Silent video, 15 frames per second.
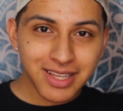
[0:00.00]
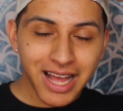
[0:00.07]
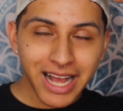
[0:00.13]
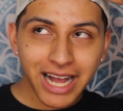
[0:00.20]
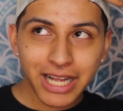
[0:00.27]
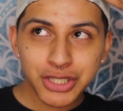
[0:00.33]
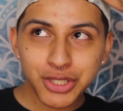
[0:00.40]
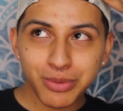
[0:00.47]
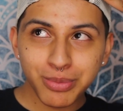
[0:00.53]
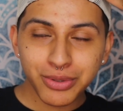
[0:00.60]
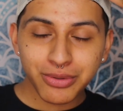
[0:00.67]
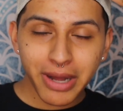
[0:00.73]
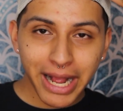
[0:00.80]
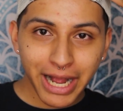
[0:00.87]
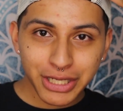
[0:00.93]
I got you,
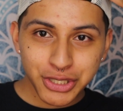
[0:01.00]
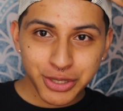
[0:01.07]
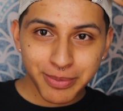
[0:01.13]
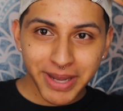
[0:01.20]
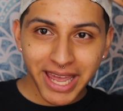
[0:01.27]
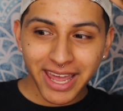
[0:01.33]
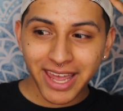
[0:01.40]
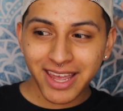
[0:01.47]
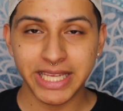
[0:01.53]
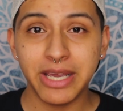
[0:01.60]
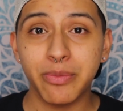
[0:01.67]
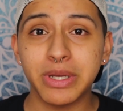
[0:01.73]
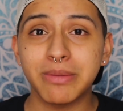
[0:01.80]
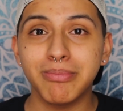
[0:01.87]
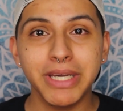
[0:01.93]
Boo, I got your babe.
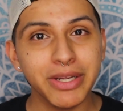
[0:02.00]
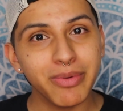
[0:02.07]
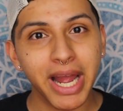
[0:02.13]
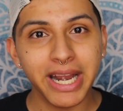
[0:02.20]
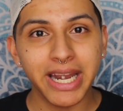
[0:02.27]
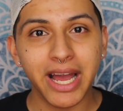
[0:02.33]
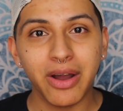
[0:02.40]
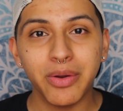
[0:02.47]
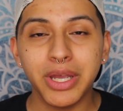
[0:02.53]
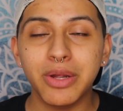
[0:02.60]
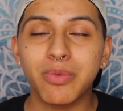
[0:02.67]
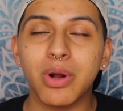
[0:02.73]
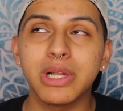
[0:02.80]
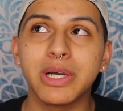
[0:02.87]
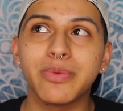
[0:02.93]
He with me right now, he
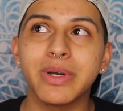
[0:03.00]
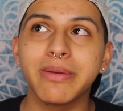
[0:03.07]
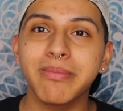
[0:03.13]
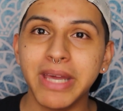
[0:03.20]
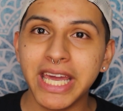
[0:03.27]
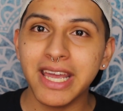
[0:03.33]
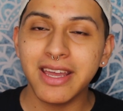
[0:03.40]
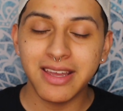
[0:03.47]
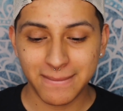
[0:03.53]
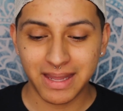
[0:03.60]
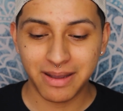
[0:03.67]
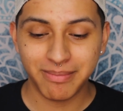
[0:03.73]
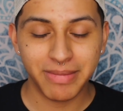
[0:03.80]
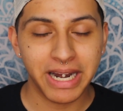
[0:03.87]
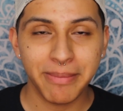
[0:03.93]
rolling with me.
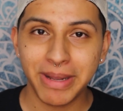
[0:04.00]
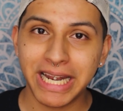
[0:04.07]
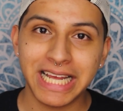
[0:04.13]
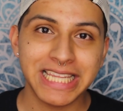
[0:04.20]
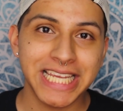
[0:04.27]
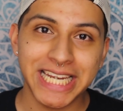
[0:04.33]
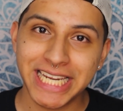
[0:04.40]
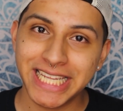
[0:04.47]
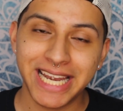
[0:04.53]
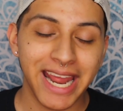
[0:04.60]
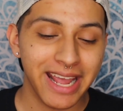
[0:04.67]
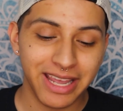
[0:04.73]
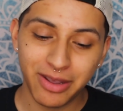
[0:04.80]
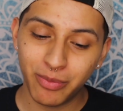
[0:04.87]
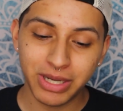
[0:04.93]
But I mean, at the end of the
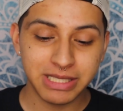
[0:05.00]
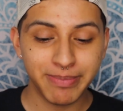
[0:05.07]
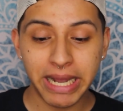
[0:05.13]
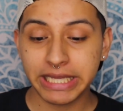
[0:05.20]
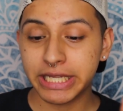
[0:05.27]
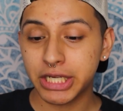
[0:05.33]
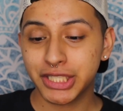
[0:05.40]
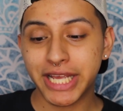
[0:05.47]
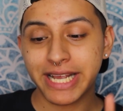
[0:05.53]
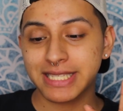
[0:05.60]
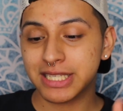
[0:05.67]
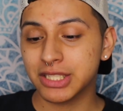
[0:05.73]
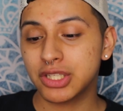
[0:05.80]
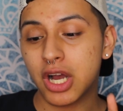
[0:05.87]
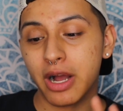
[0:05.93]
day, he was back there
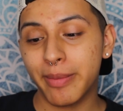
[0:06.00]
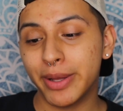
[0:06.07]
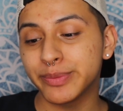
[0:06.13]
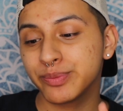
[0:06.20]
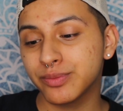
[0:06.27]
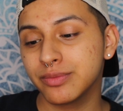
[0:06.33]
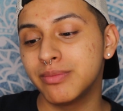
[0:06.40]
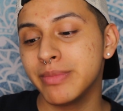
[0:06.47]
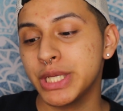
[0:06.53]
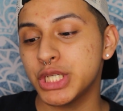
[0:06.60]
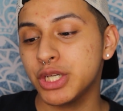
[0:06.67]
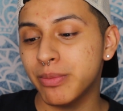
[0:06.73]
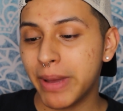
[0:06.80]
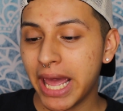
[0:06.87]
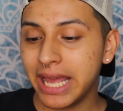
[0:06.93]
texting, talking about,
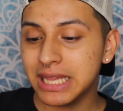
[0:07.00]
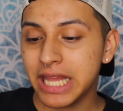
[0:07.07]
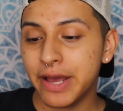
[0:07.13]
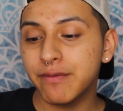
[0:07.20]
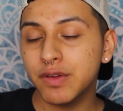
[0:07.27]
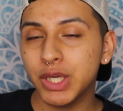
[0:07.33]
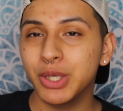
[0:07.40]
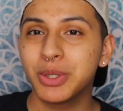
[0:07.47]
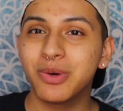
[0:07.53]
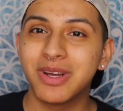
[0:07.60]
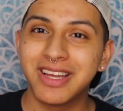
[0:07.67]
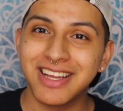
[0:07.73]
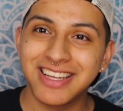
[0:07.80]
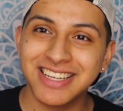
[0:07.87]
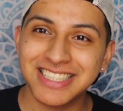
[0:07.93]
miss you, babe, love you,
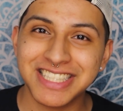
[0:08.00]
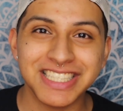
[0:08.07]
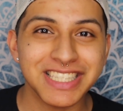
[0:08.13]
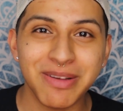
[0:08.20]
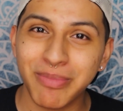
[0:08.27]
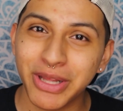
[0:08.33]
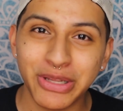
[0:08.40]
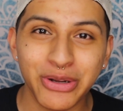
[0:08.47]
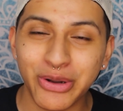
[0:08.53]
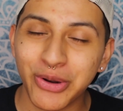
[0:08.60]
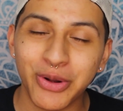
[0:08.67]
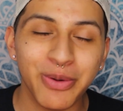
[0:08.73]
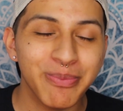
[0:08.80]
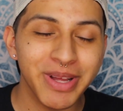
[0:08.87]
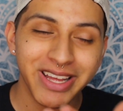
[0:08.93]
to some other
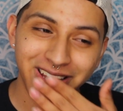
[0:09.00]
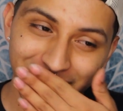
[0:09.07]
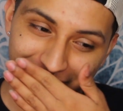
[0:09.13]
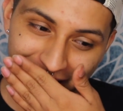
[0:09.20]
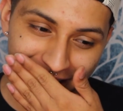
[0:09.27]
girl, but